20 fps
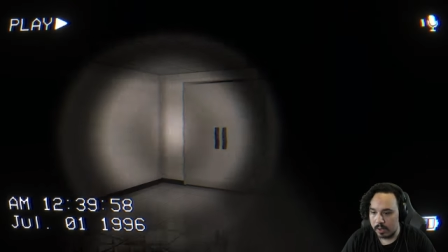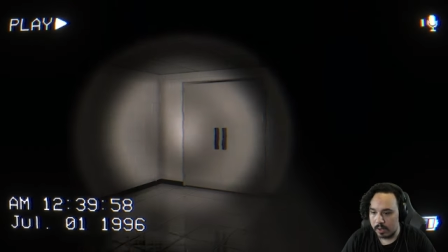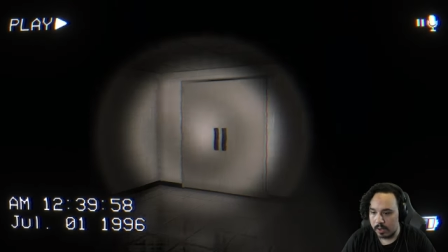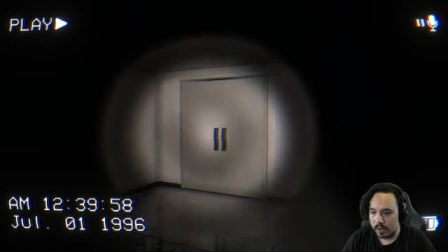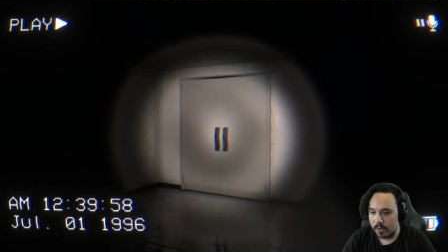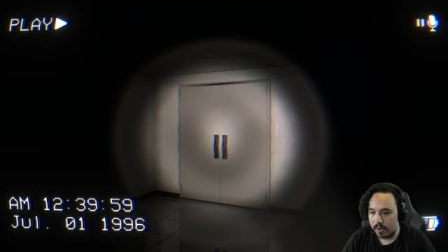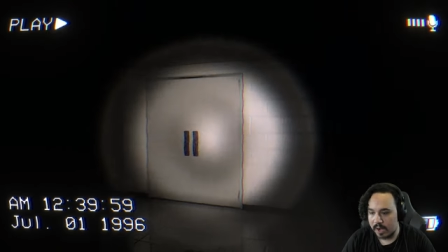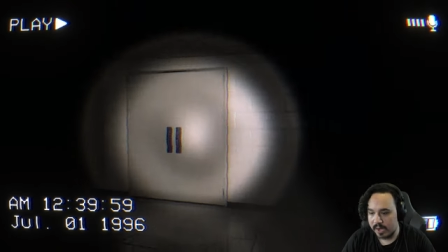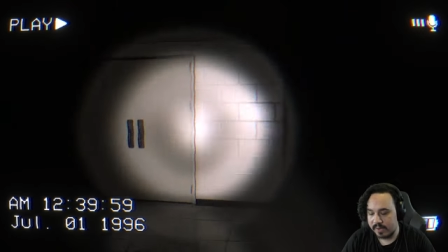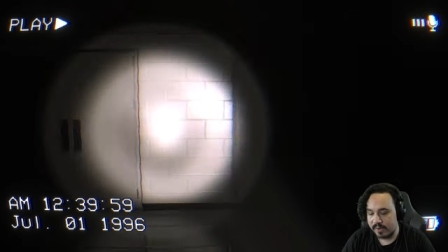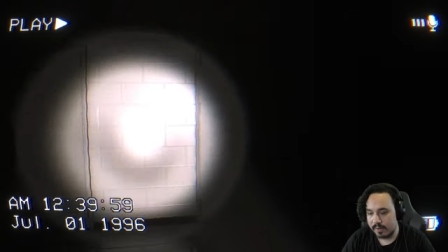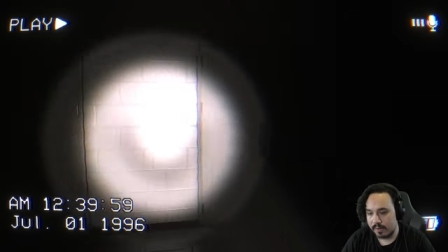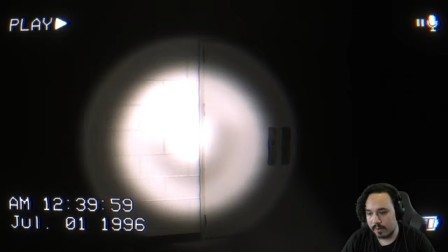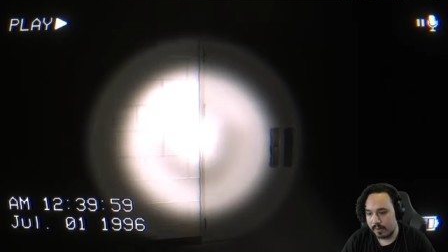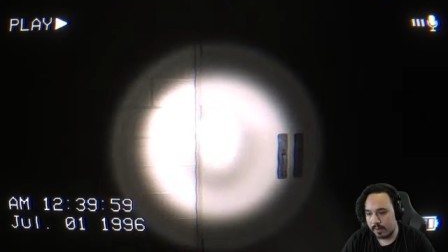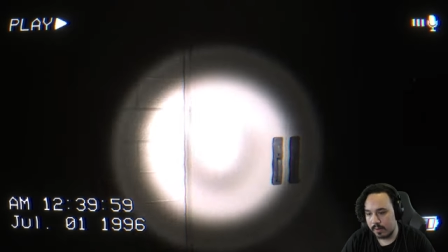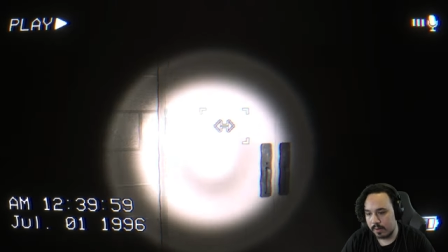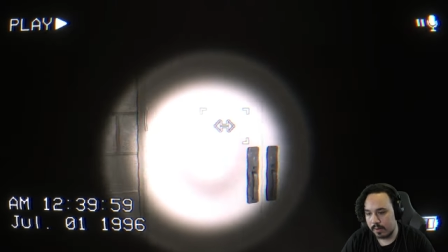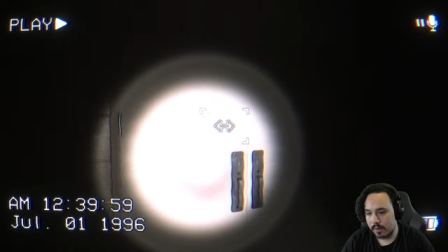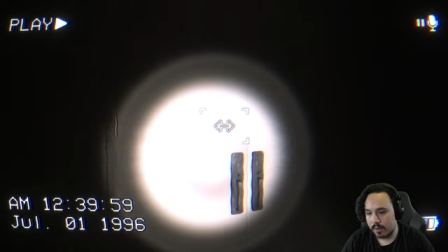All right.
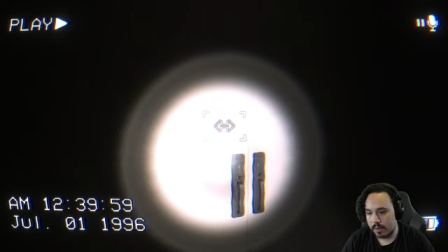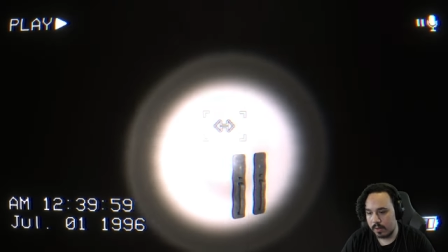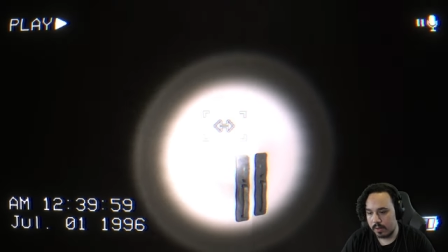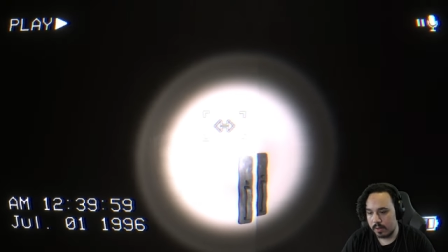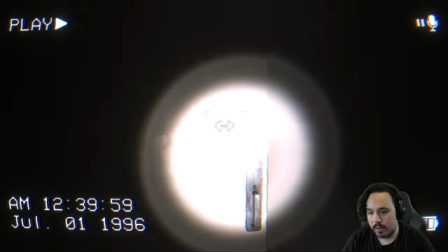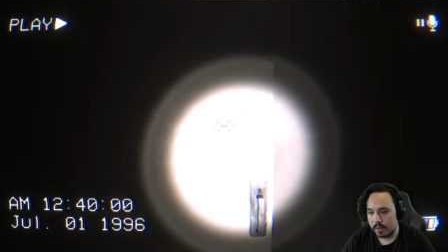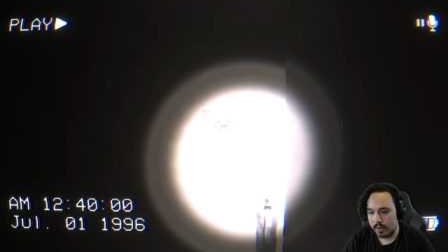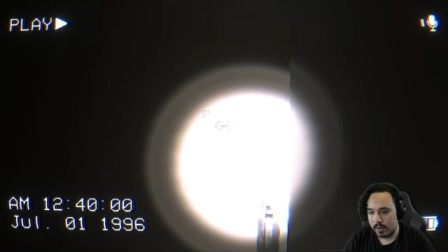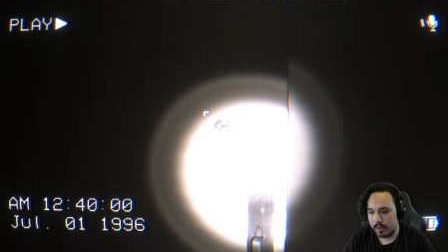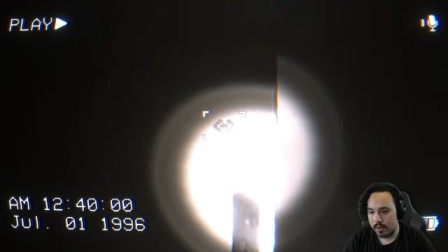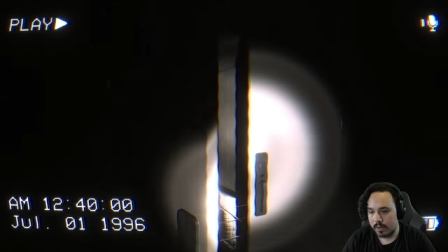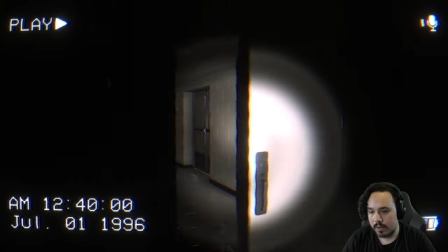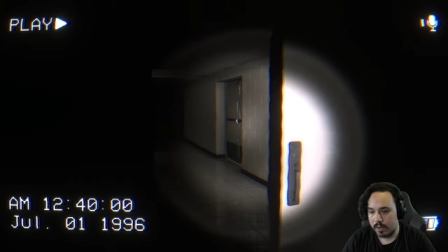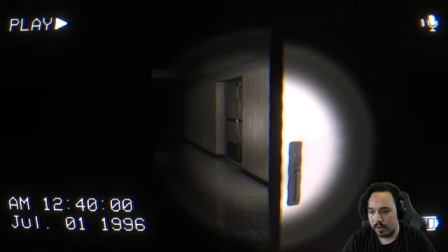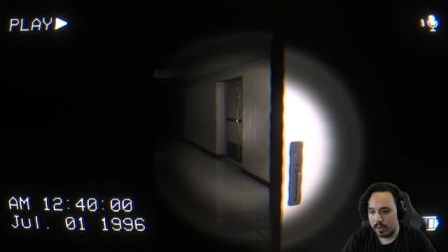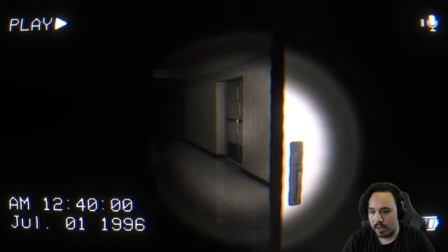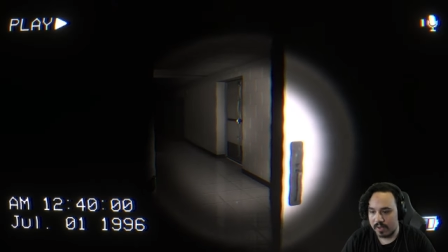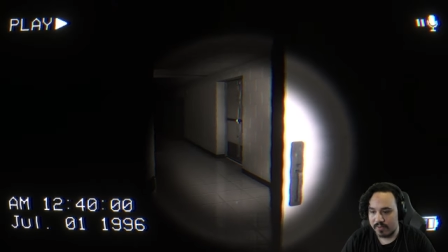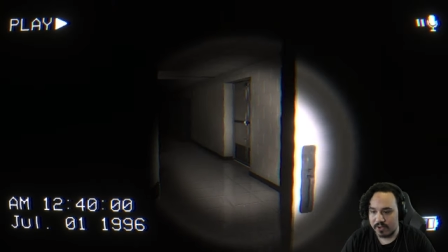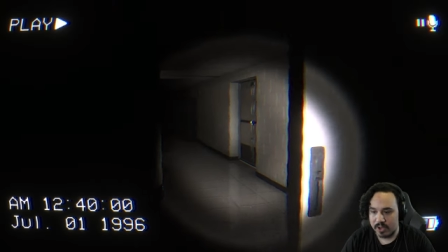
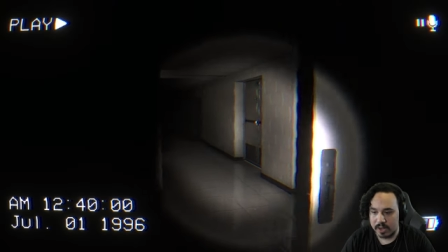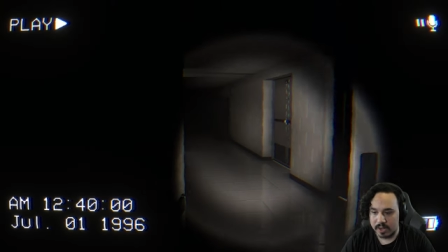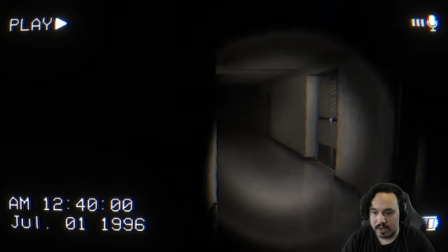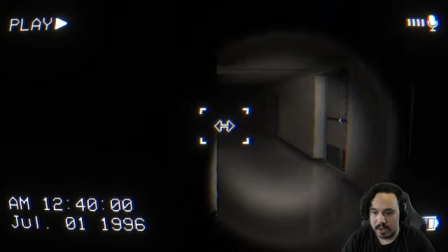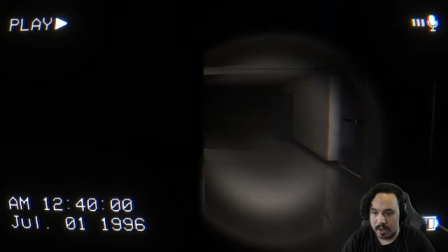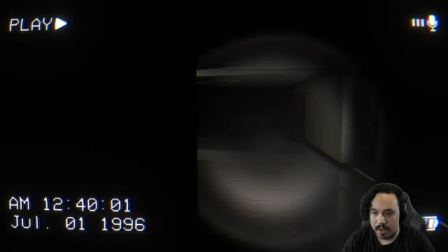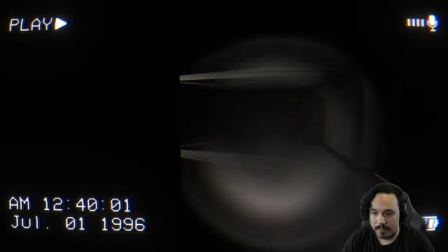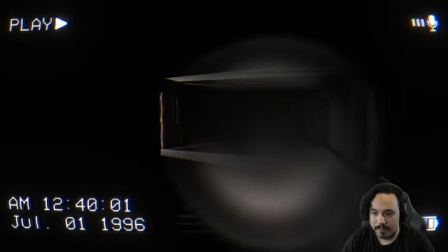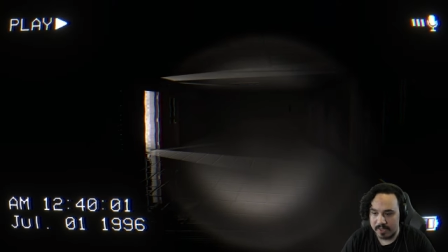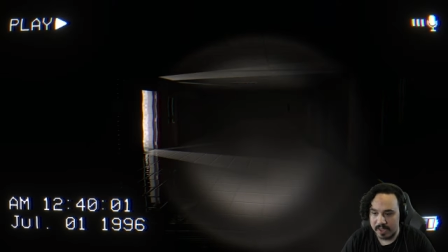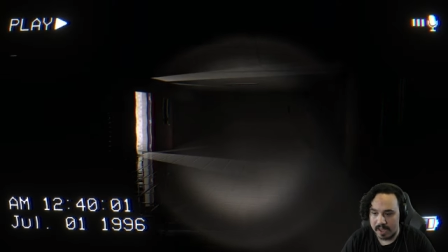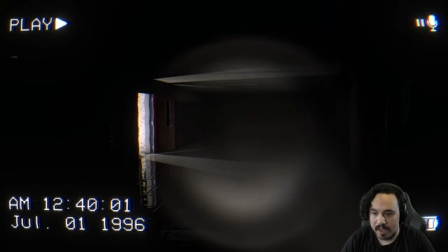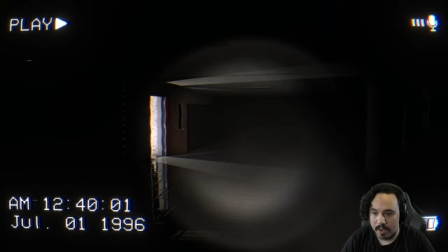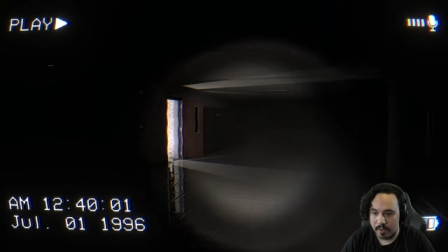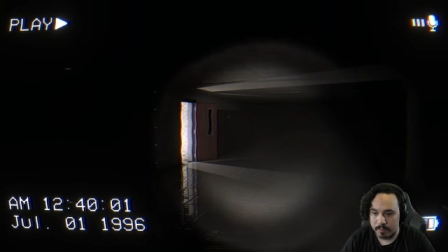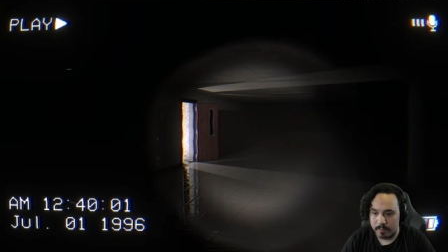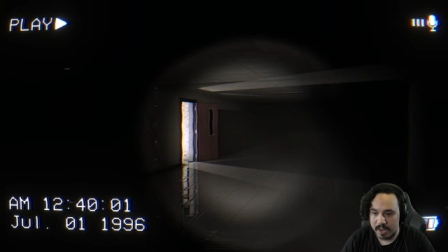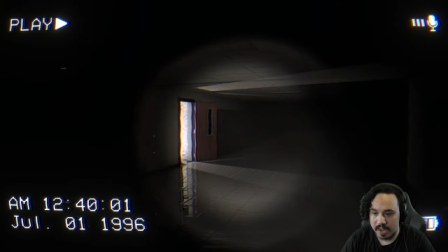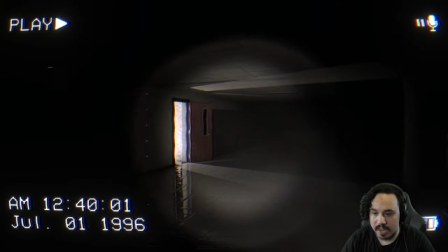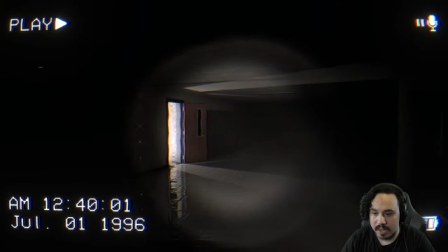I've got to calm
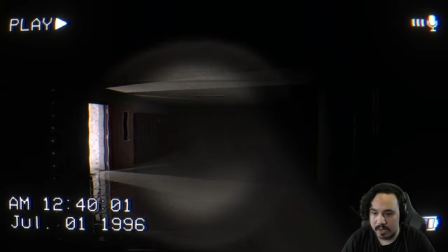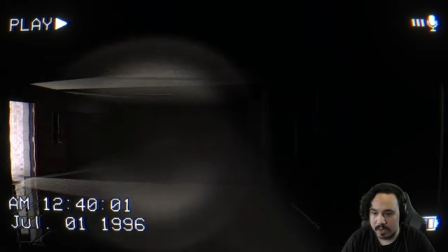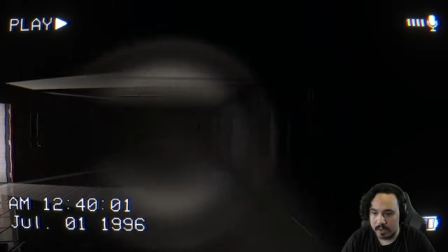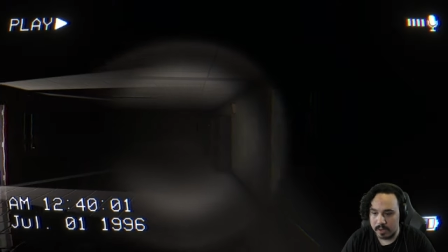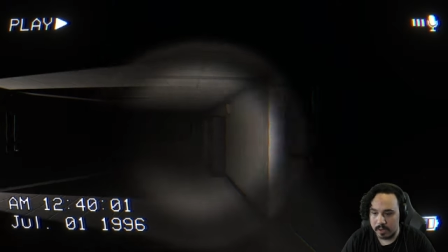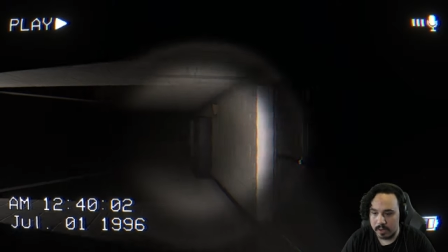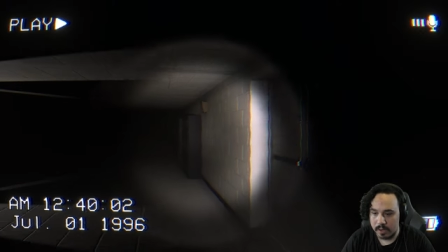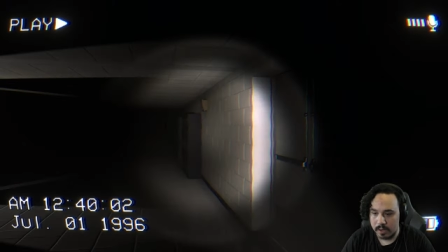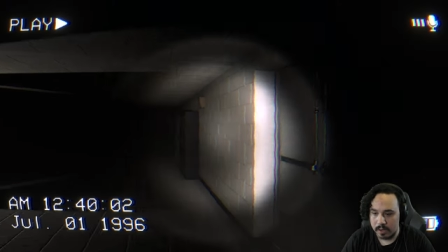down, man.